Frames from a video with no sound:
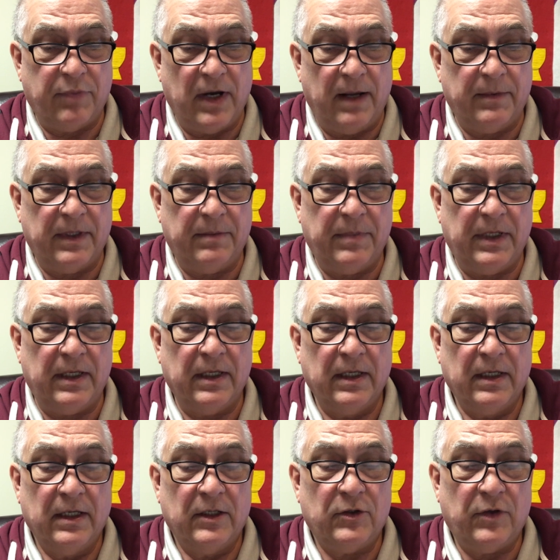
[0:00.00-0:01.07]
probably be
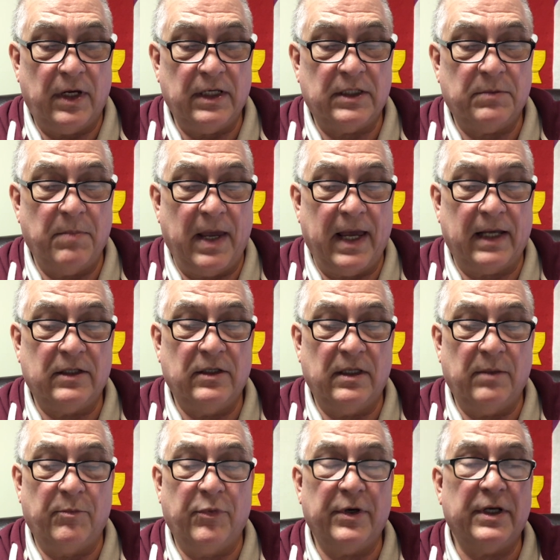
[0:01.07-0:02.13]
traced back to
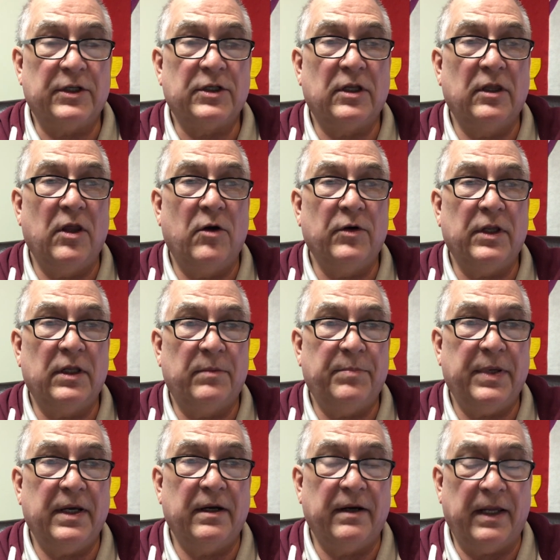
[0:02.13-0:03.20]
the British colonial
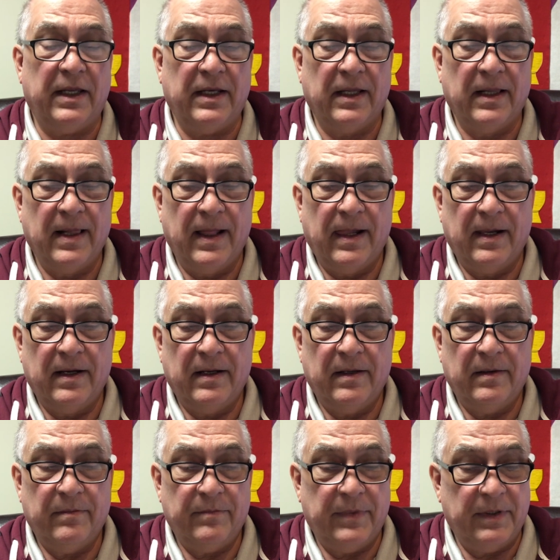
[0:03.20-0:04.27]
period,
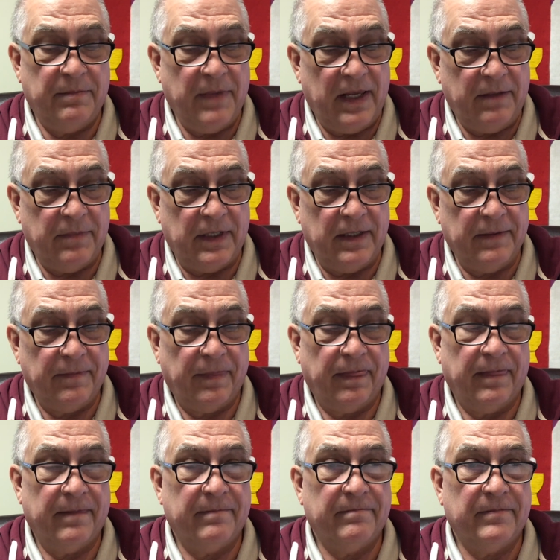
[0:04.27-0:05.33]
but maybe,
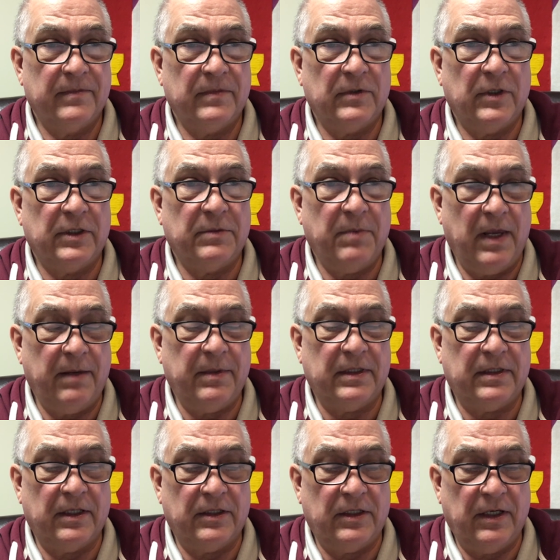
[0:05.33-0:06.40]
just maybe,
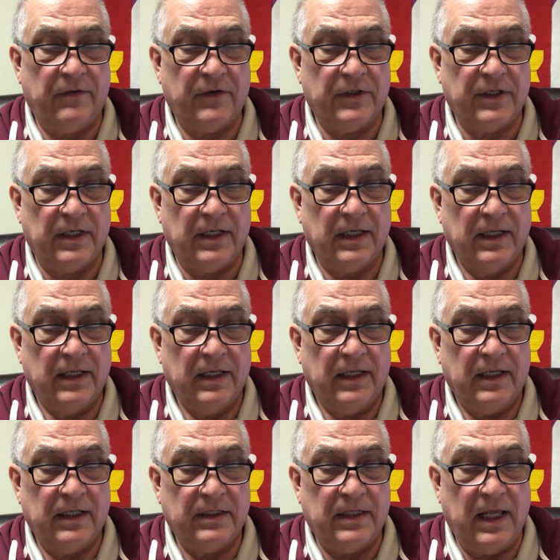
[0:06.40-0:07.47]
says Steverson,
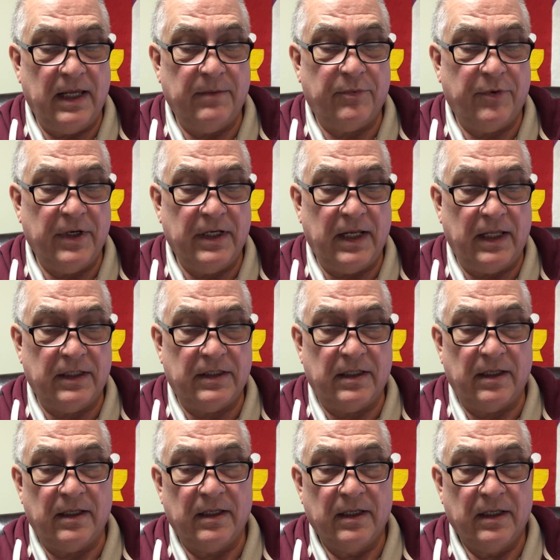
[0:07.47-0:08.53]
his name predates
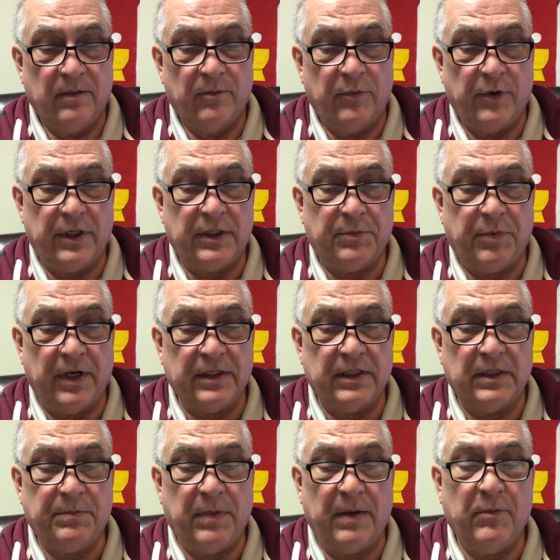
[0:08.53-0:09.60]
the British
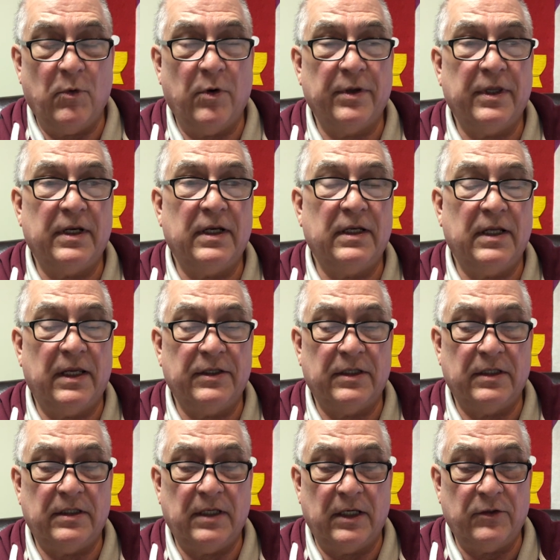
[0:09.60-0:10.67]
presence by more than a
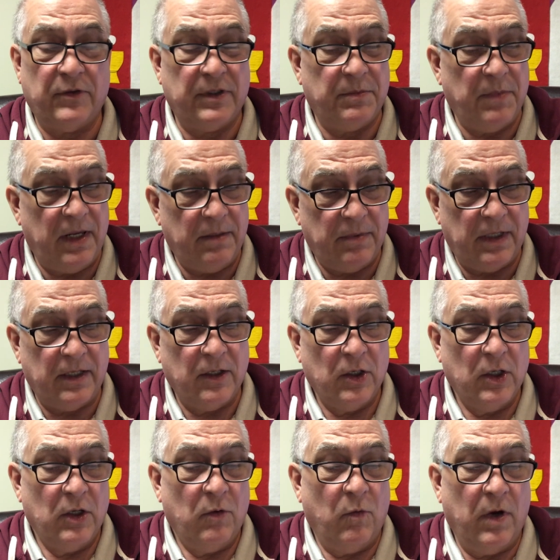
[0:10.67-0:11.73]
dozen centuries. Maybe
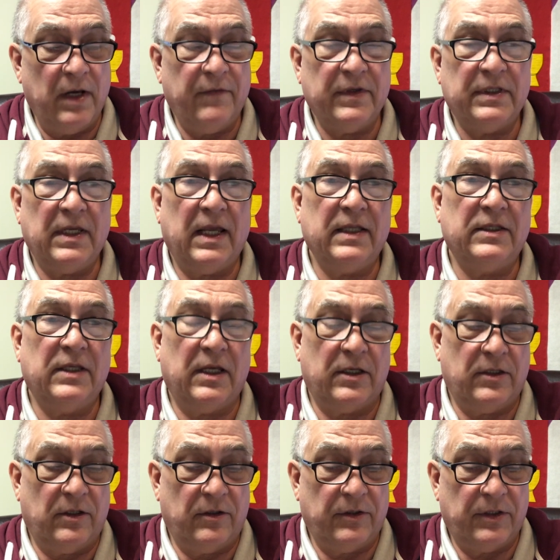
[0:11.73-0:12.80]
one of his
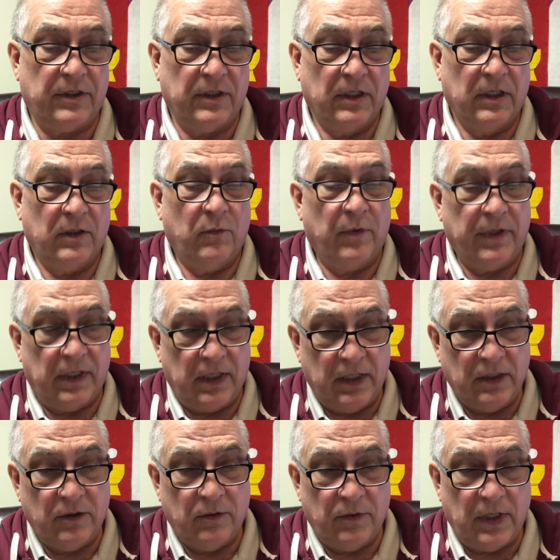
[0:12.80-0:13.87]
ancestors with a
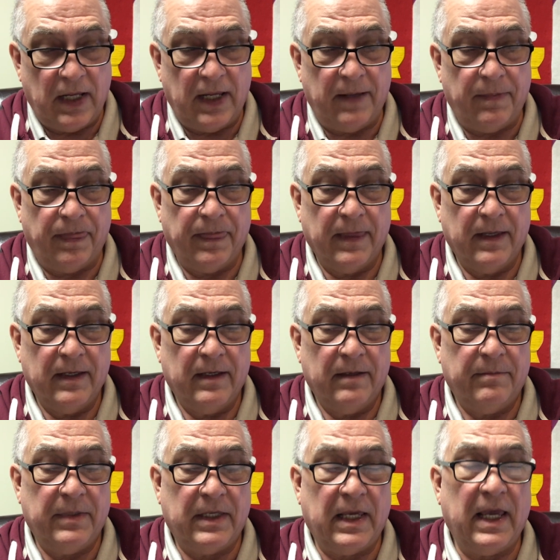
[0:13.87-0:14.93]
Hindu name
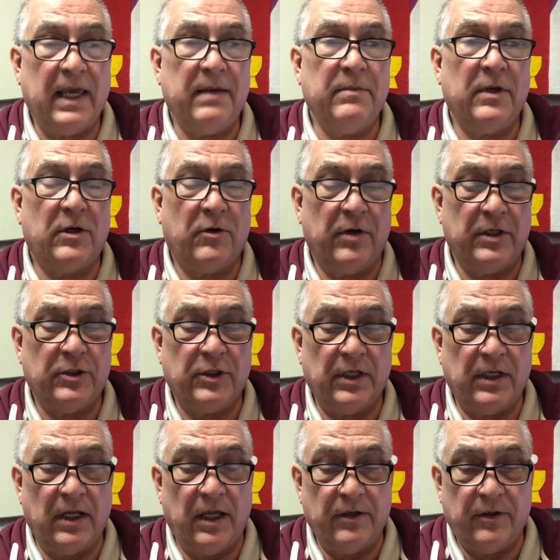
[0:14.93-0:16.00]
became a
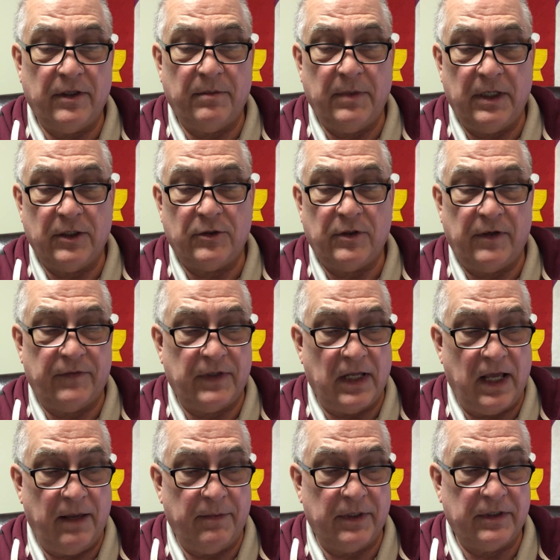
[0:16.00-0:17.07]
Christian under the ministry of
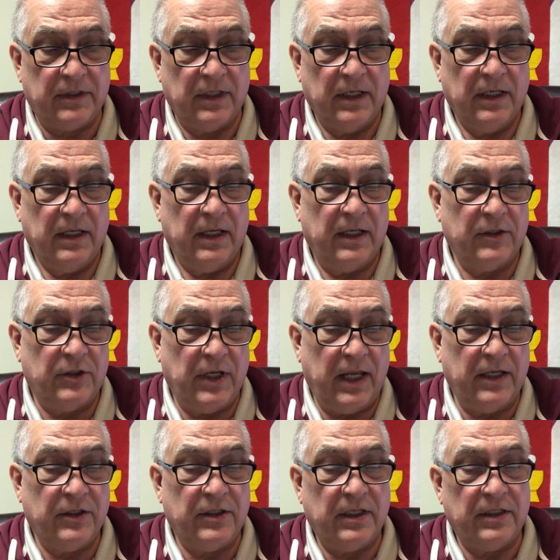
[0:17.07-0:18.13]
Thomas and
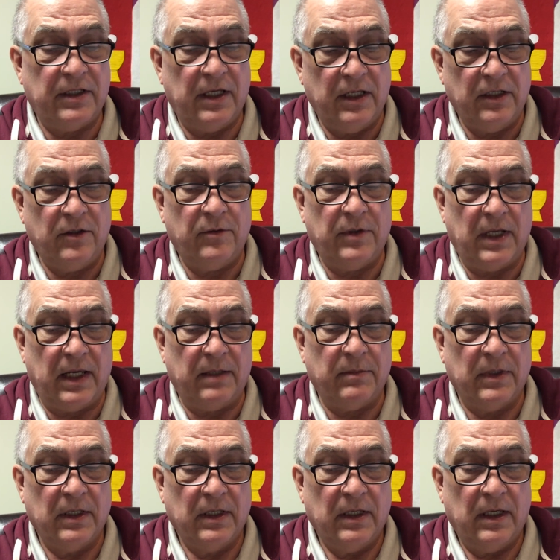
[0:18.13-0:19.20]
changed his Hindu name
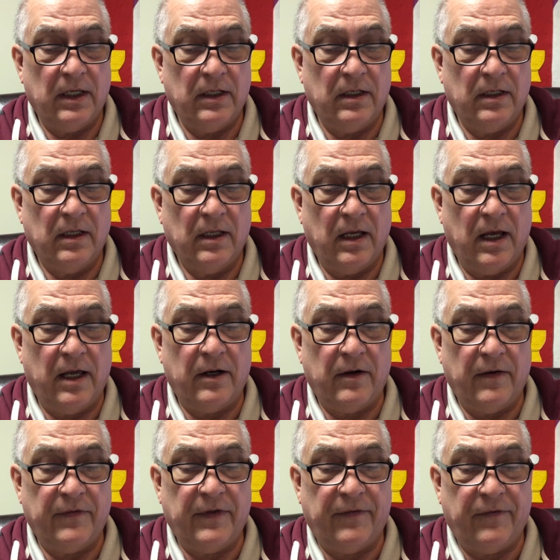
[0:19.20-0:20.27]
in honor
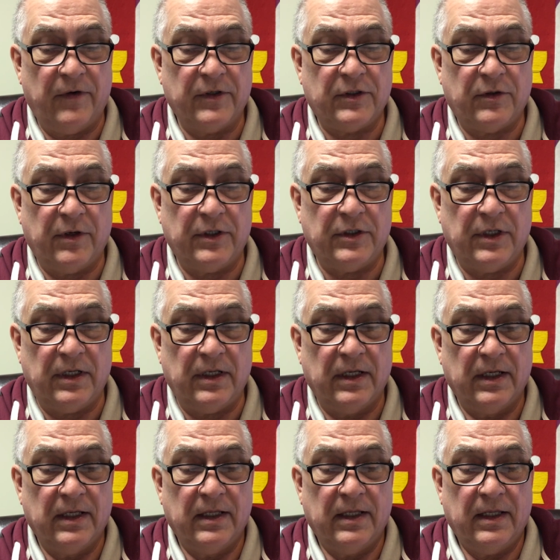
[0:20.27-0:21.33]
of the first Christian
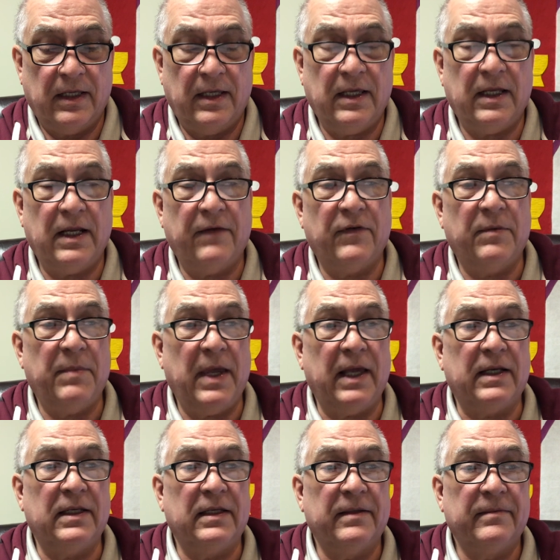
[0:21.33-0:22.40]
he had ever
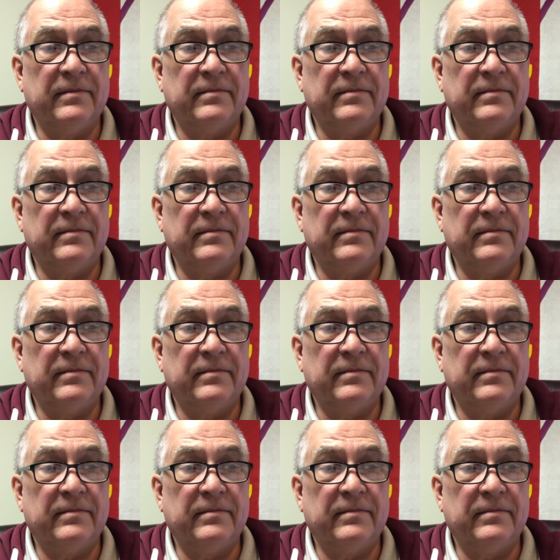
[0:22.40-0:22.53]
met.